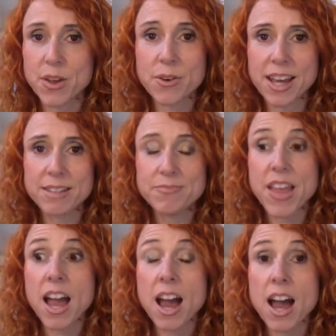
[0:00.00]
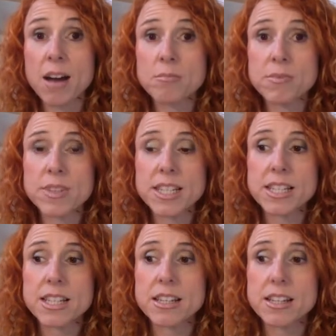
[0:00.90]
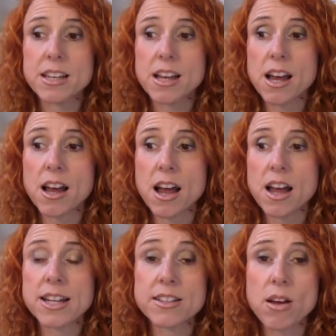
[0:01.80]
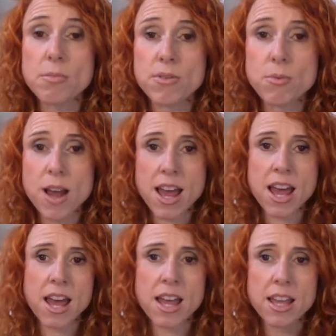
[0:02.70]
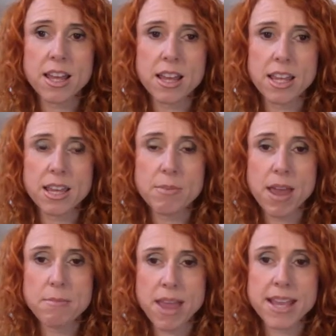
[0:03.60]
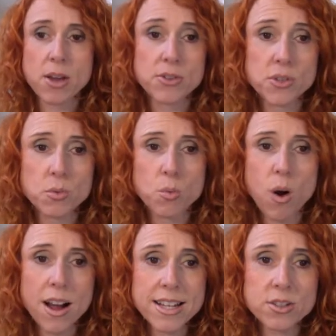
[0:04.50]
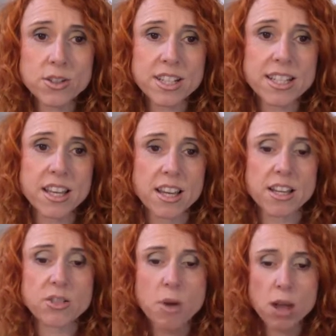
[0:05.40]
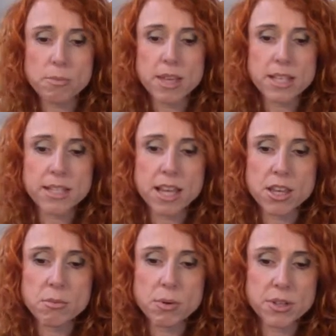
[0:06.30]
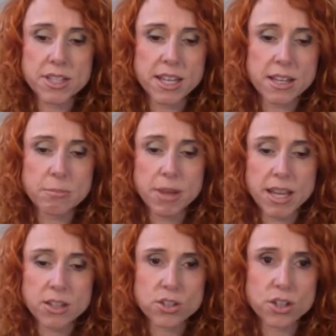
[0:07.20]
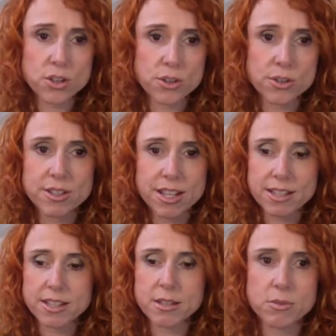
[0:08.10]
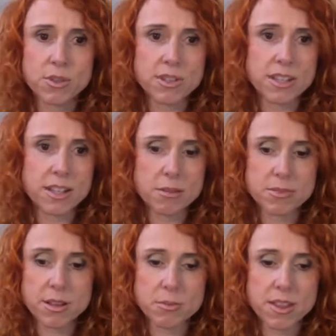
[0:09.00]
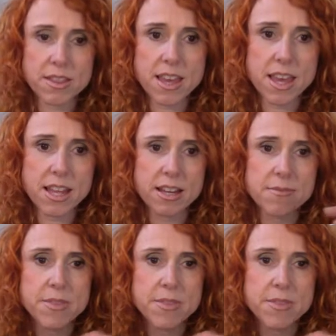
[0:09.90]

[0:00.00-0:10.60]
Okay? An example of where eBay may go too wide on a search might be, say you put in pink shoes. Let's see what it comes up with then.